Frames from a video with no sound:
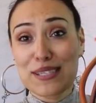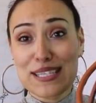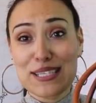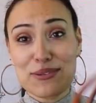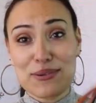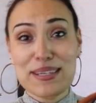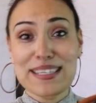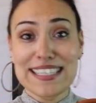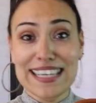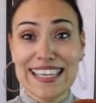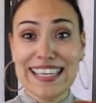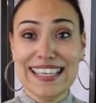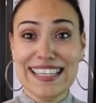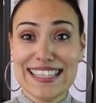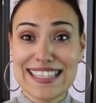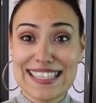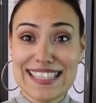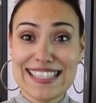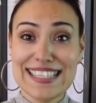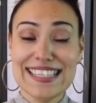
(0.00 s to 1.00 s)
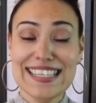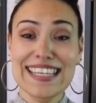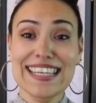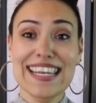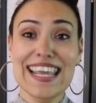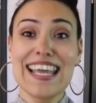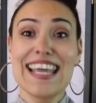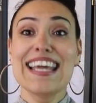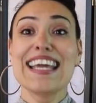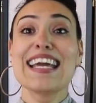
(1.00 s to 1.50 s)
It's ridiculous, isn't it?
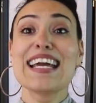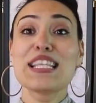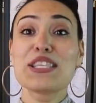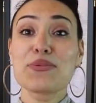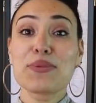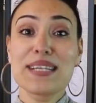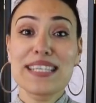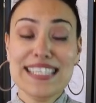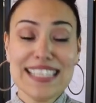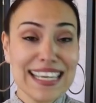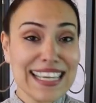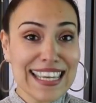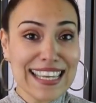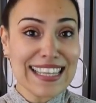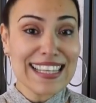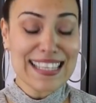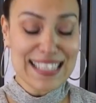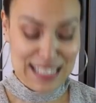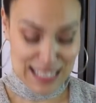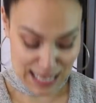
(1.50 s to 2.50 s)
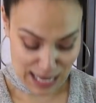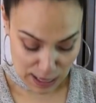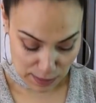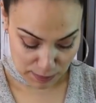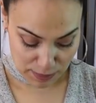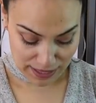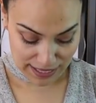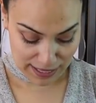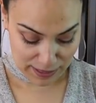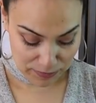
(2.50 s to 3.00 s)
It's ridiculous,
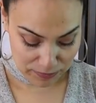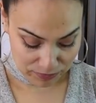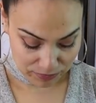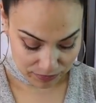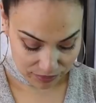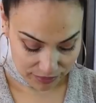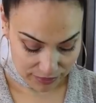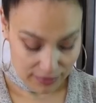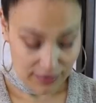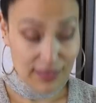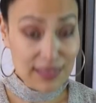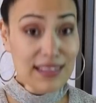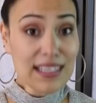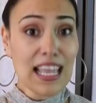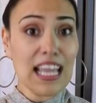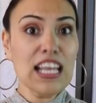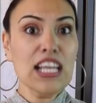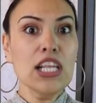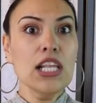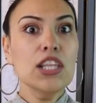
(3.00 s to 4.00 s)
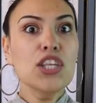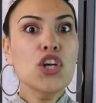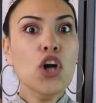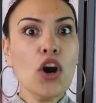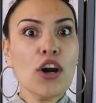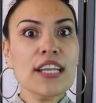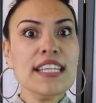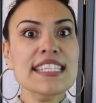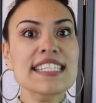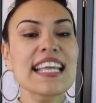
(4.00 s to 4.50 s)
but
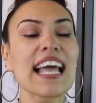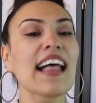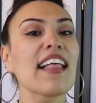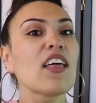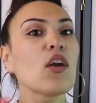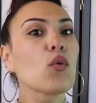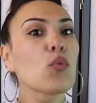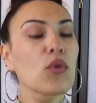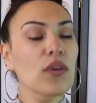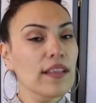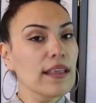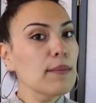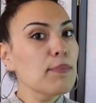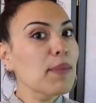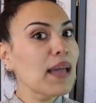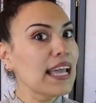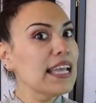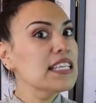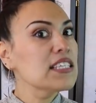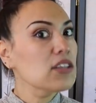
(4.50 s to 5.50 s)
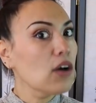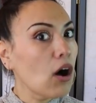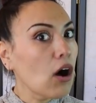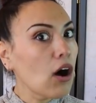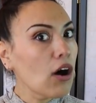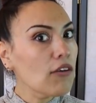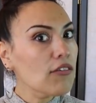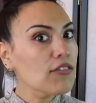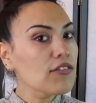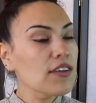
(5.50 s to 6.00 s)
yard selling really pays
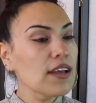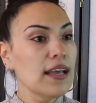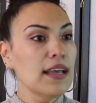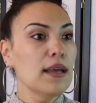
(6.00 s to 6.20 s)
off.